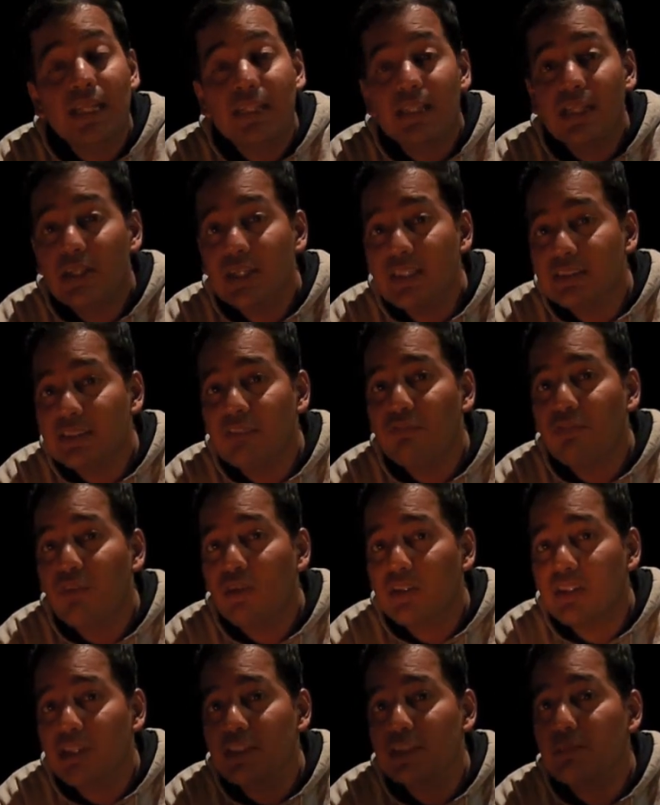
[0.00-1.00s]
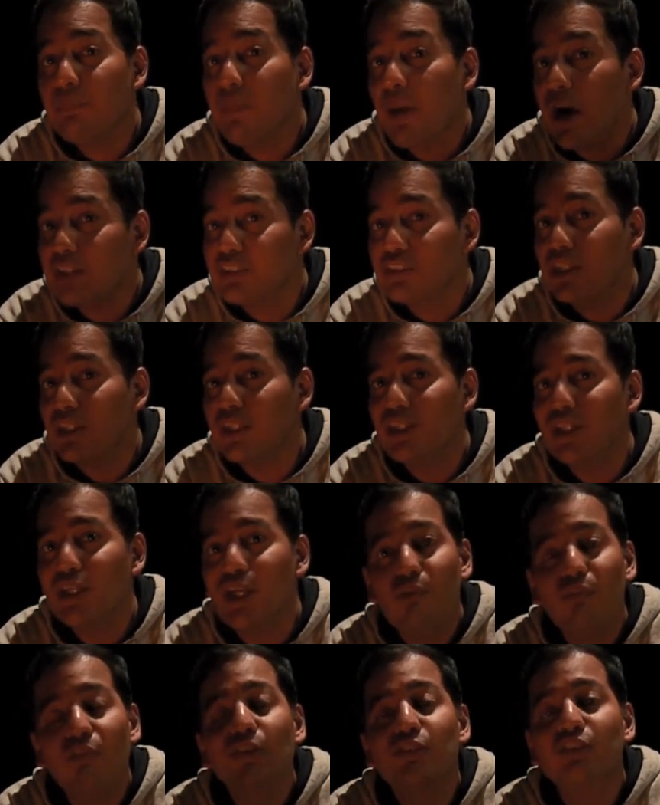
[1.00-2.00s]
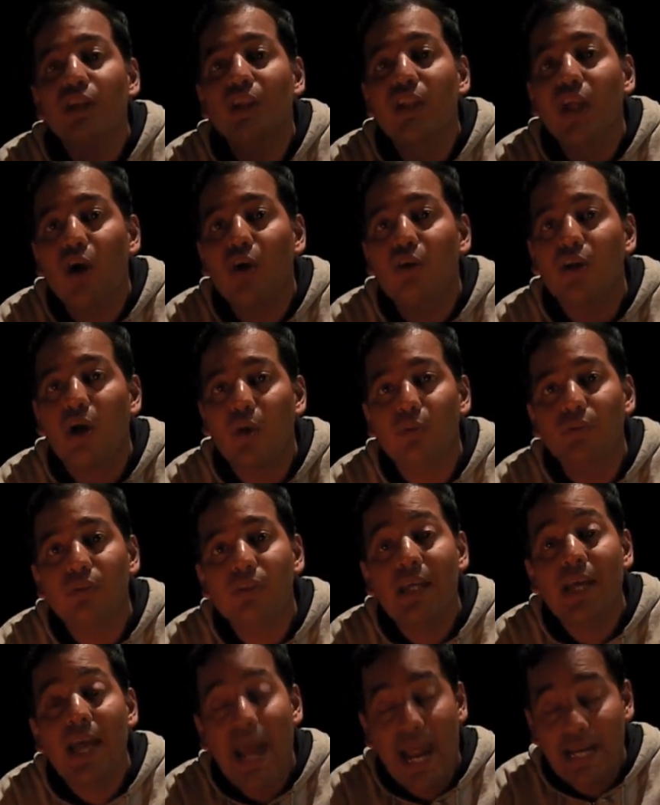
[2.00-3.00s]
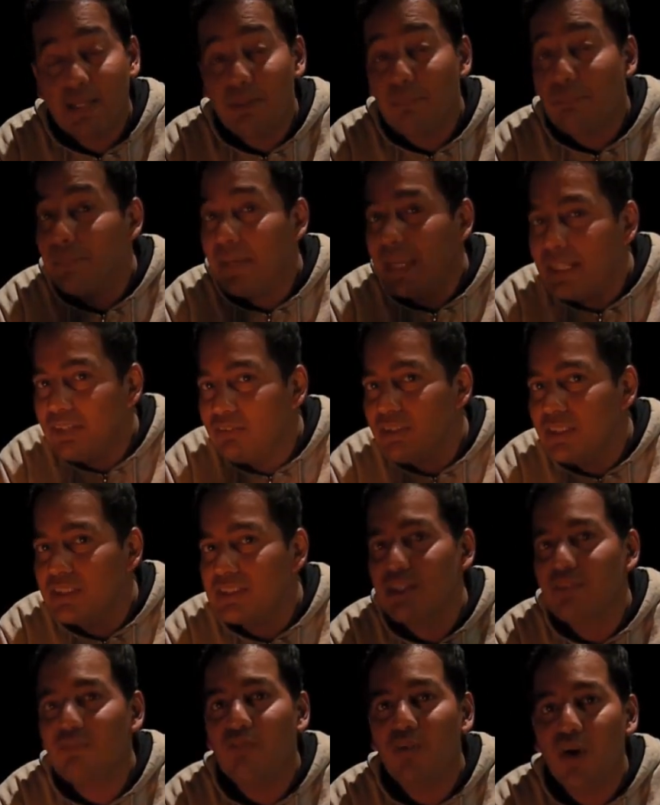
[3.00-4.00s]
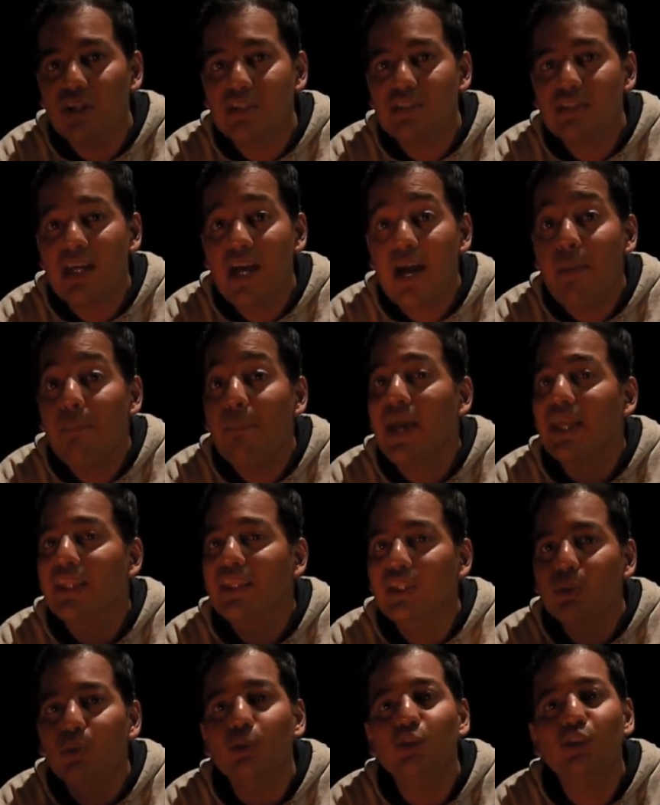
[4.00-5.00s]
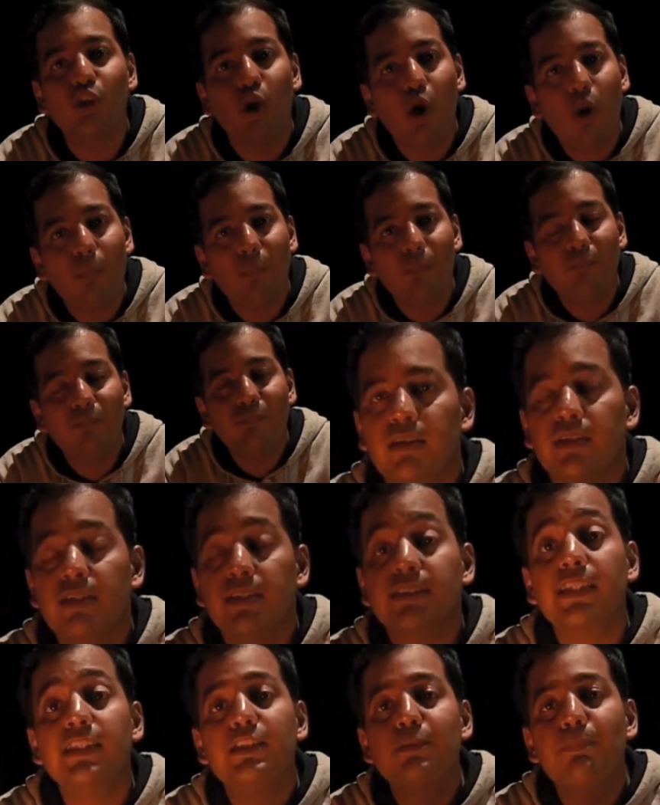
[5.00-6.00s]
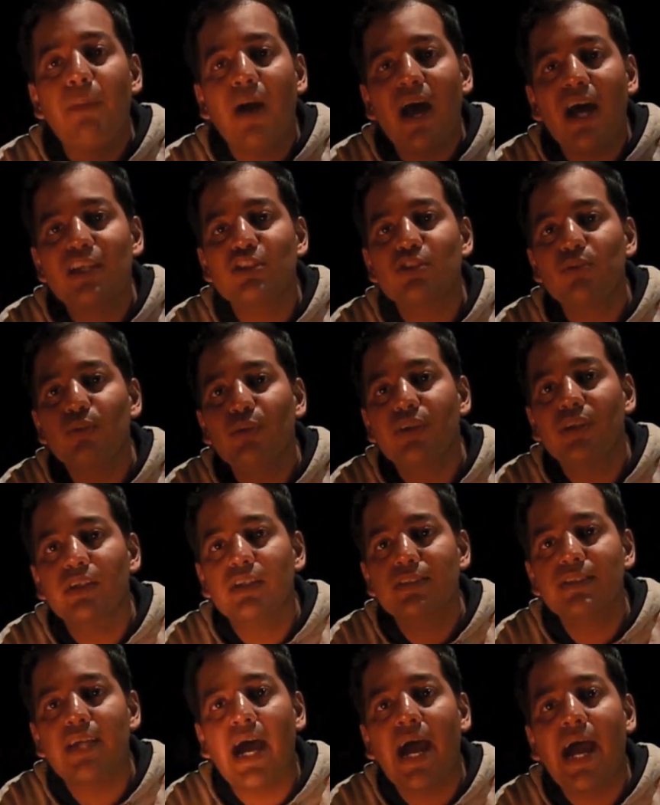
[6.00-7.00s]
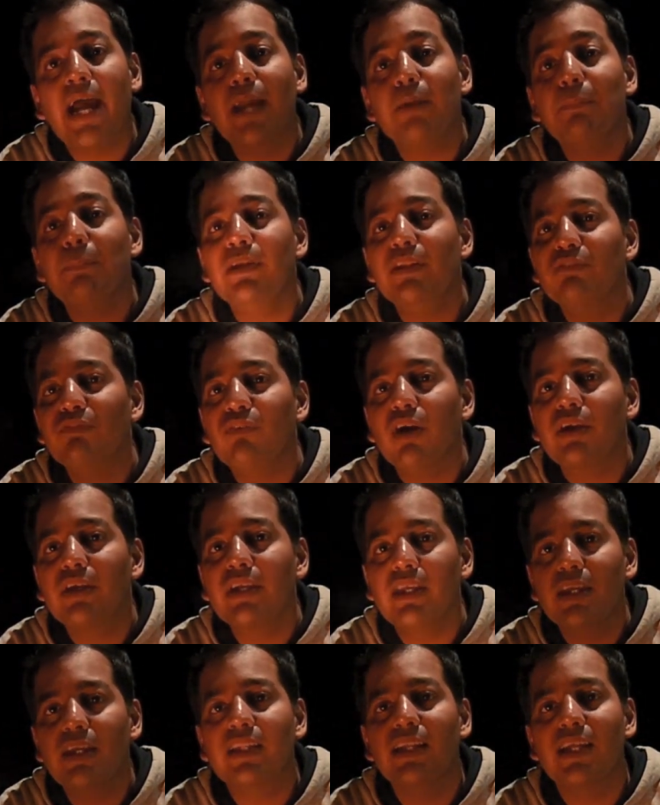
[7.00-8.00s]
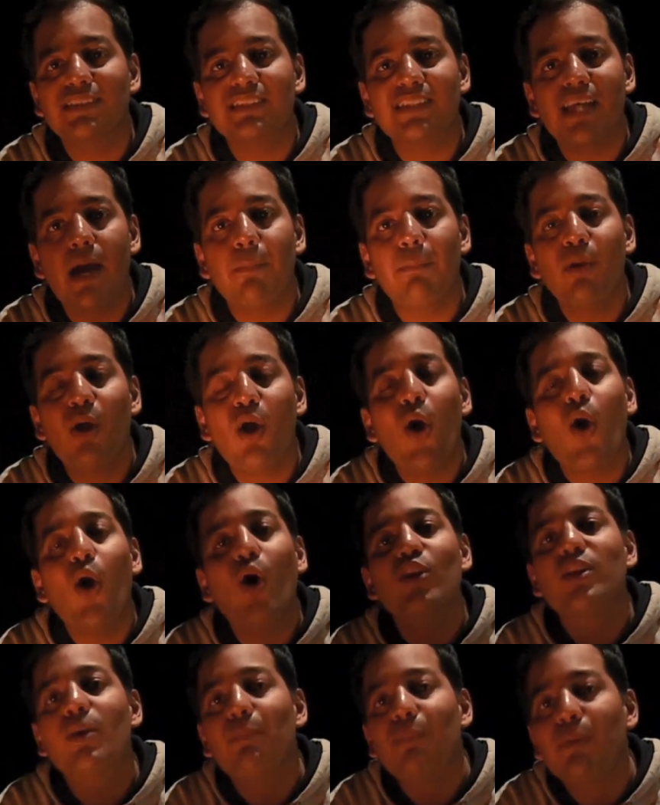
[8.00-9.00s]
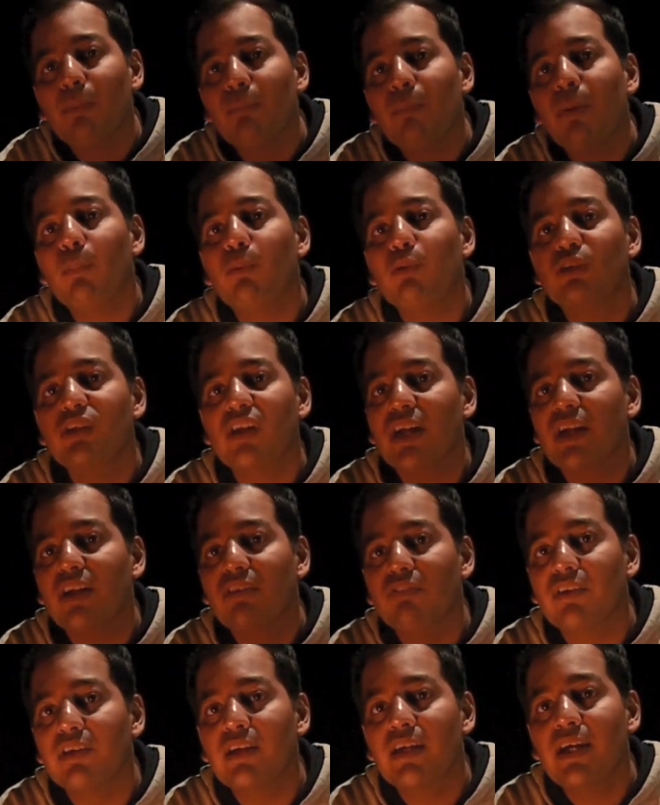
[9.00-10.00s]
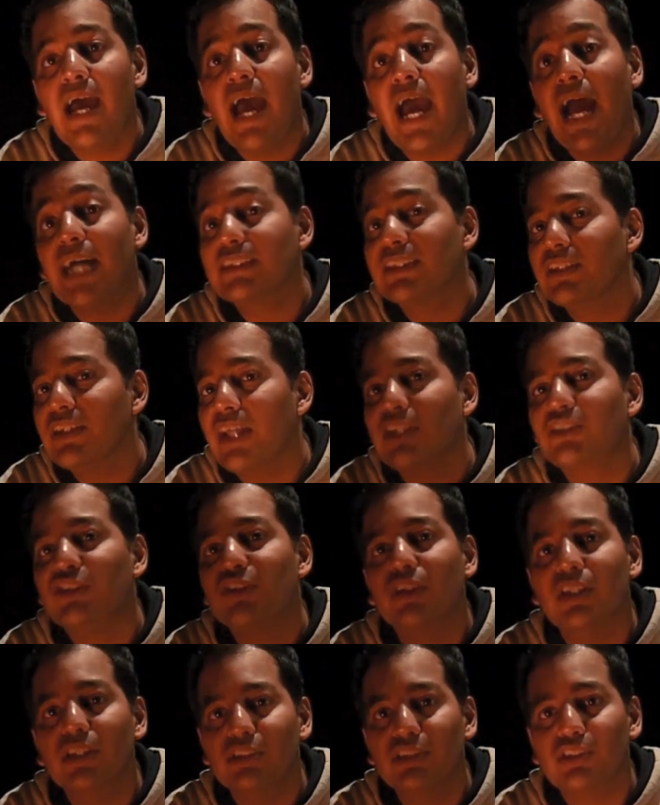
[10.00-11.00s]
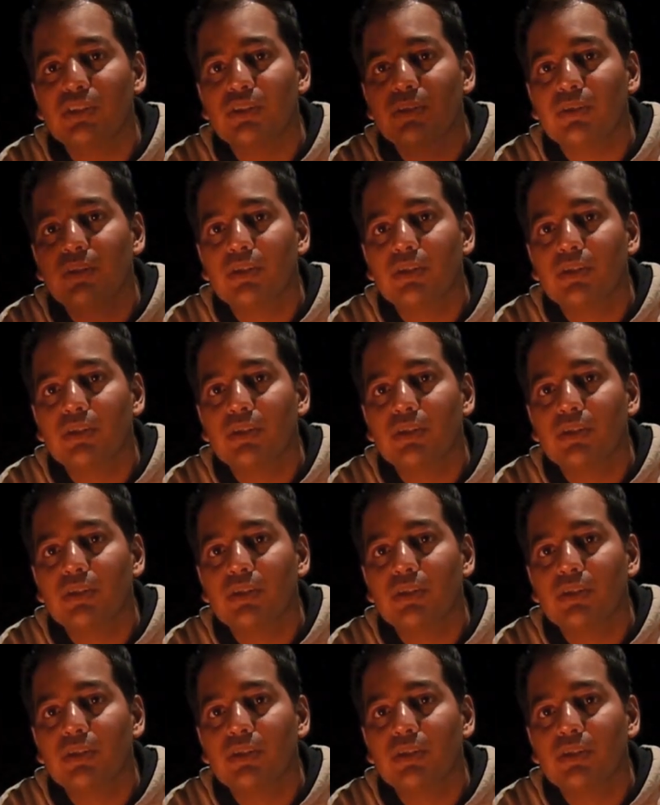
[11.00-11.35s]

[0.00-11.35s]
The reason for this partially was the lockdown and the main reason was my new job. Since past two years I had been working in Assam on the Brahmaputra river as a naturalist.